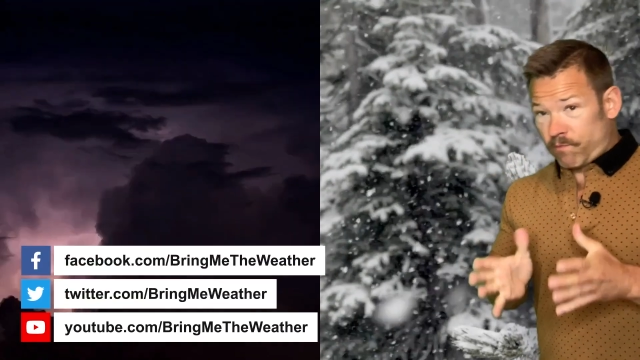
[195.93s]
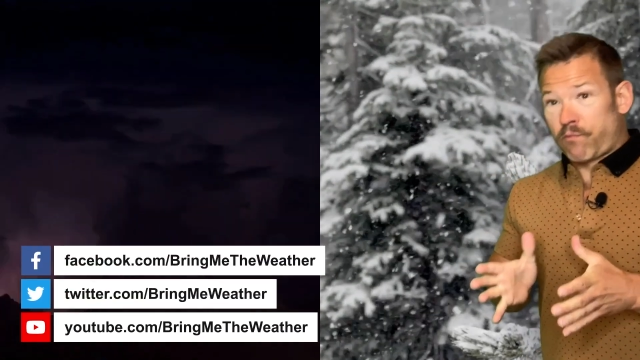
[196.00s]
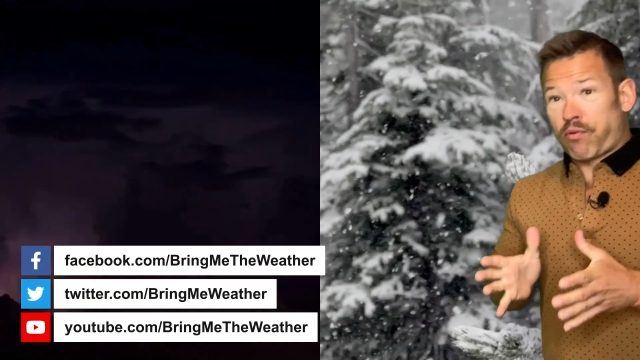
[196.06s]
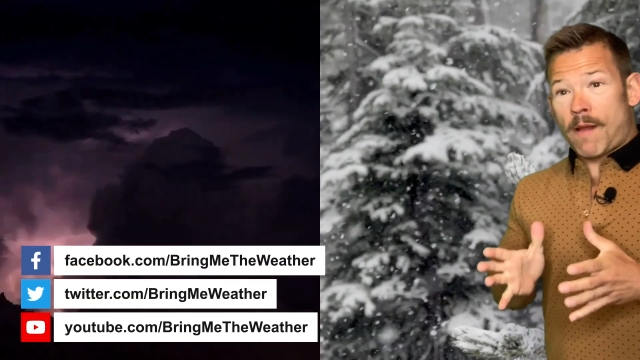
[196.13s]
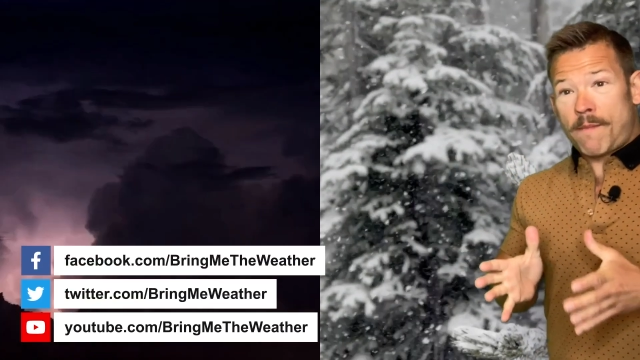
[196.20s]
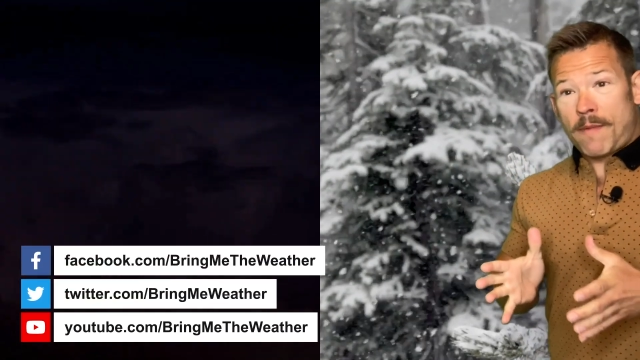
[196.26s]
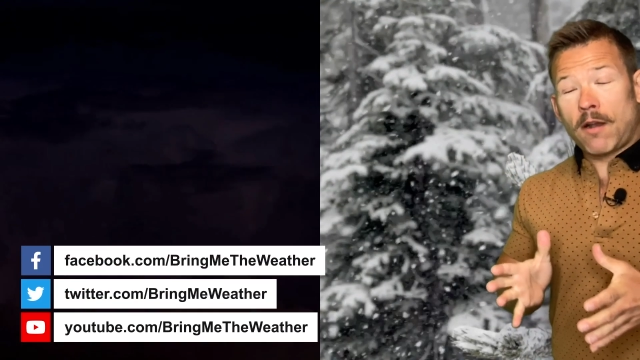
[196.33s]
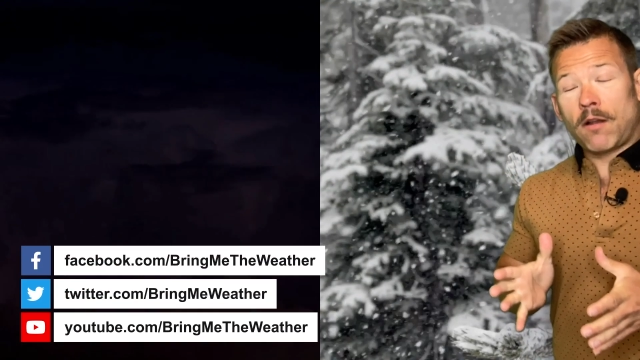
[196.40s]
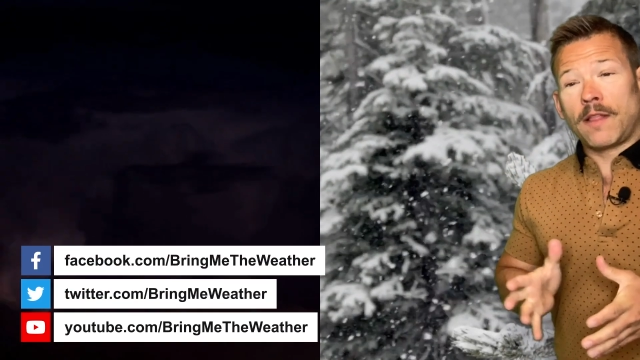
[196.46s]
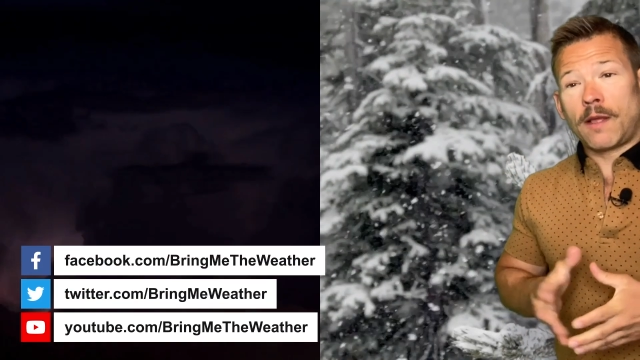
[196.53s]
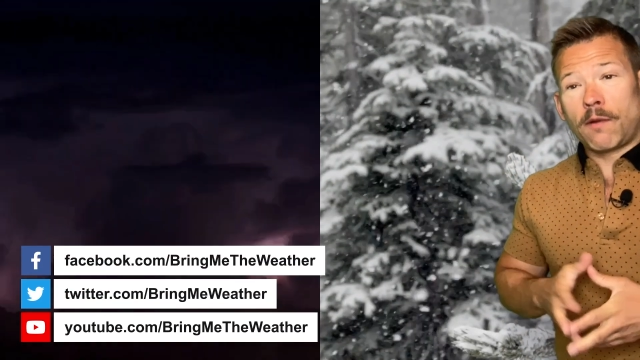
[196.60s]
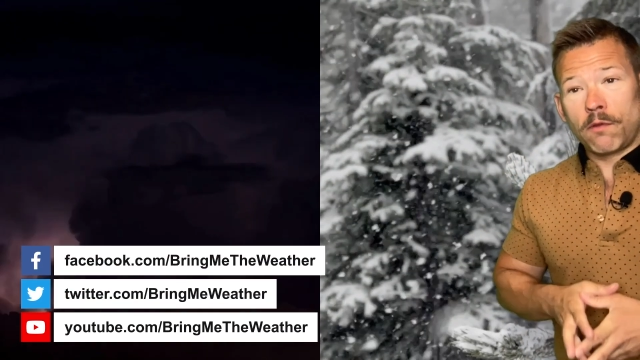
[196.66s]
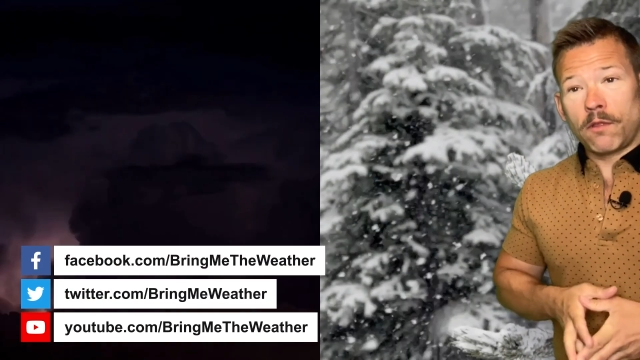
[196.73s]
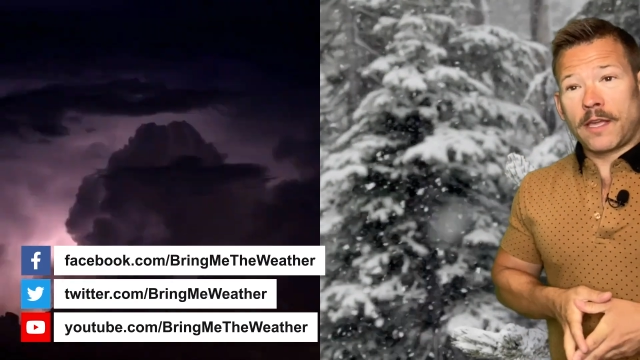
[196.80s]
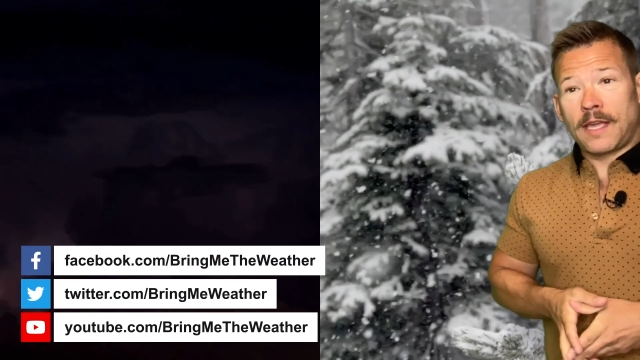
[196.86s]
primarily,
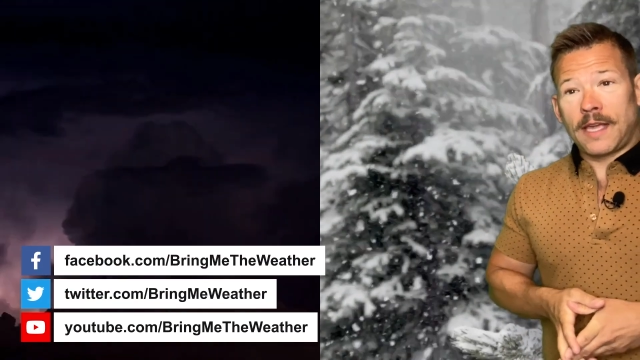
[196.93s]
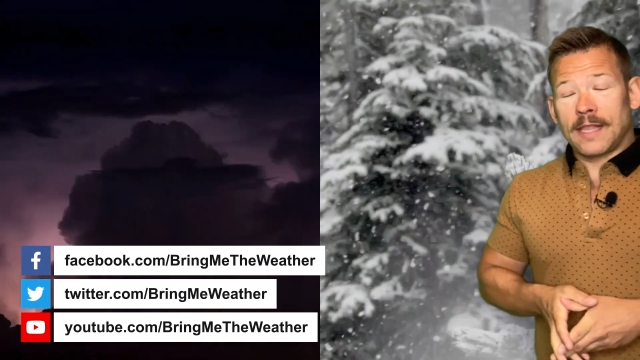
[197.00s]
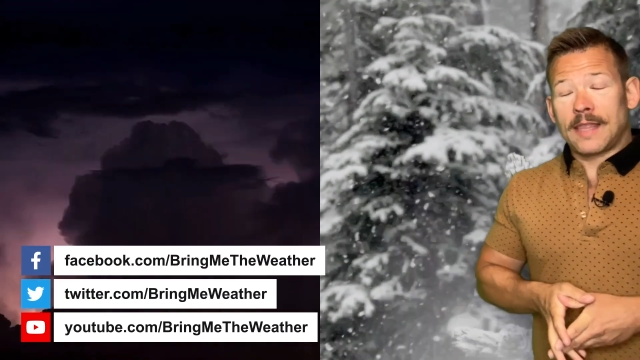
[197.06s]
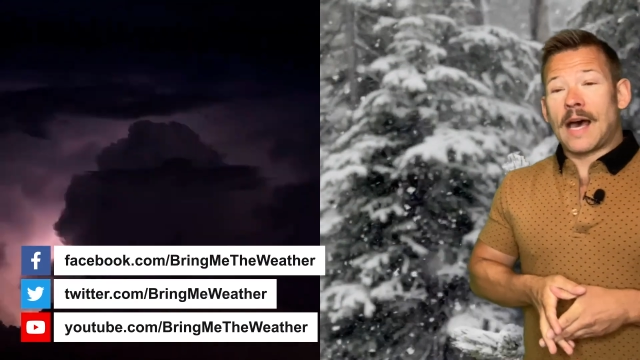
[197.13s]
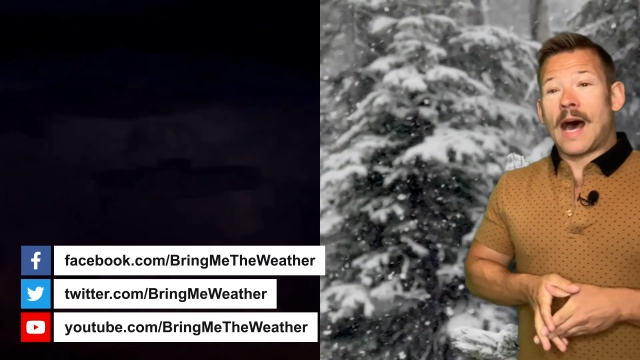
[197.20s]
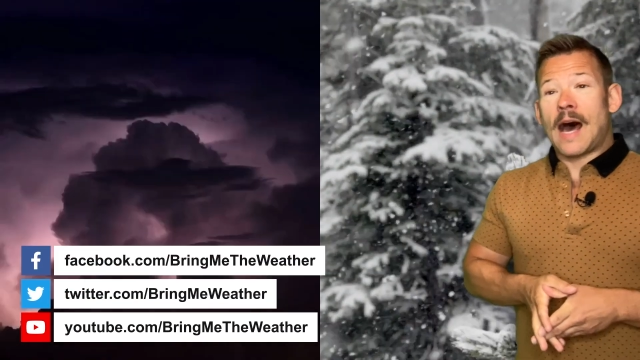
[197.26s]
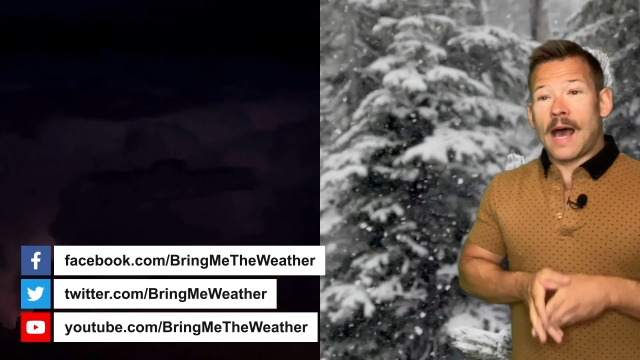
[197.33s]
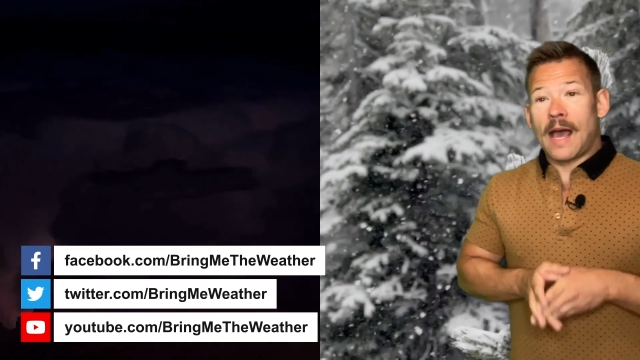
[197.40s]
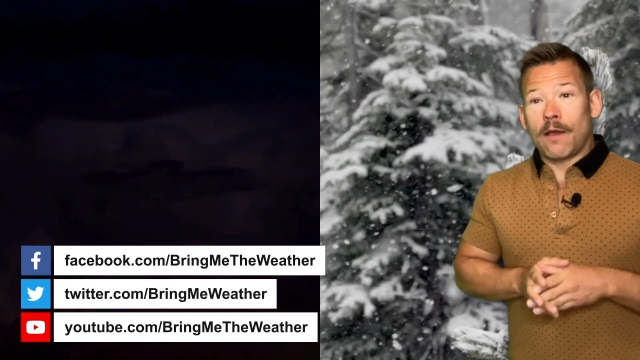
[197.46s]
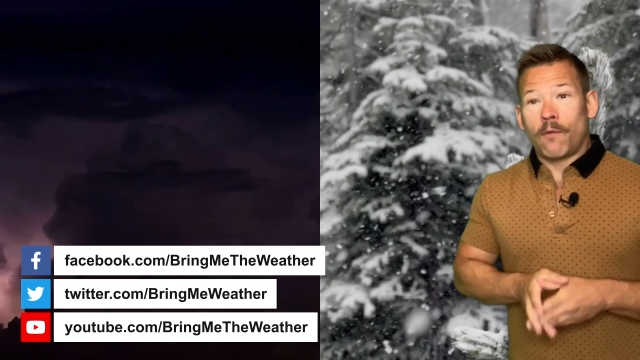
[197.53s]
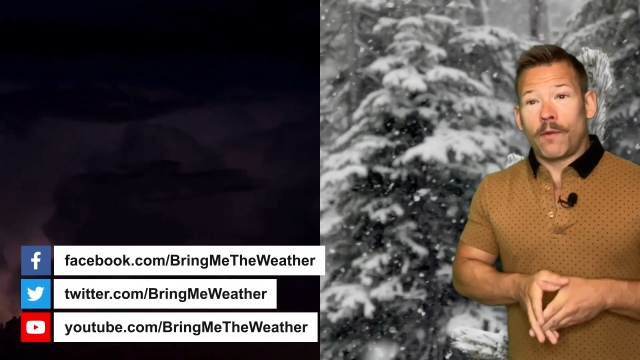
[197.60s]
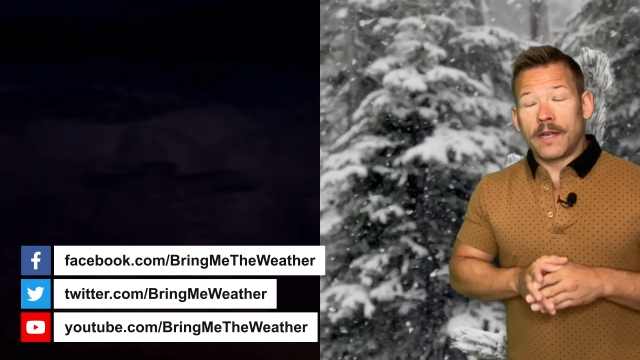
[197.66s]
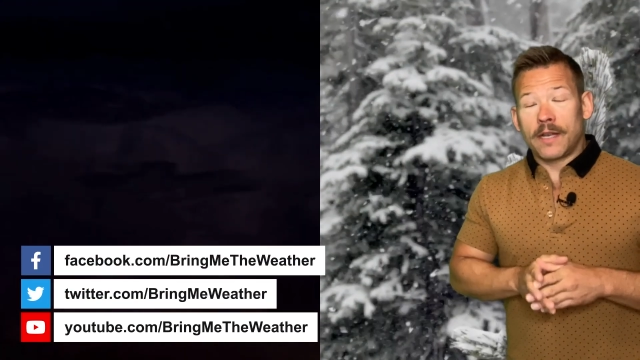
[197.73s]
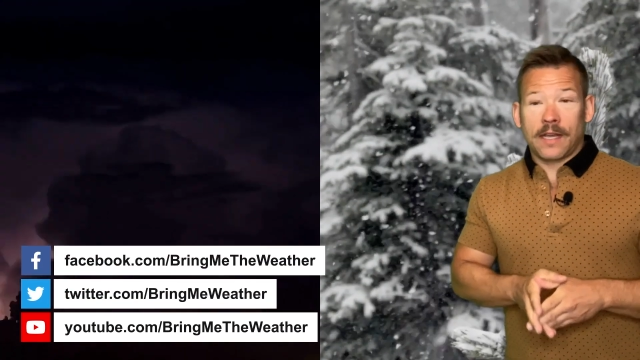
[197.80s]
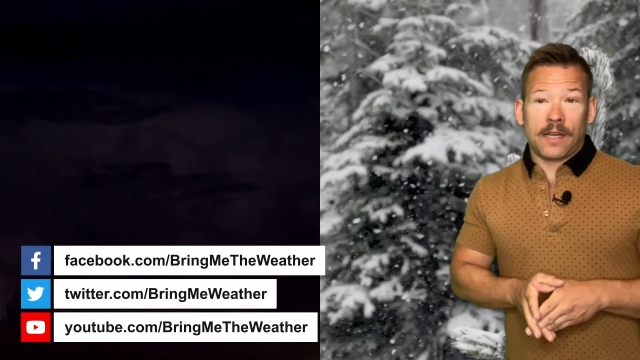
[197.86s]
we're looking at the high wind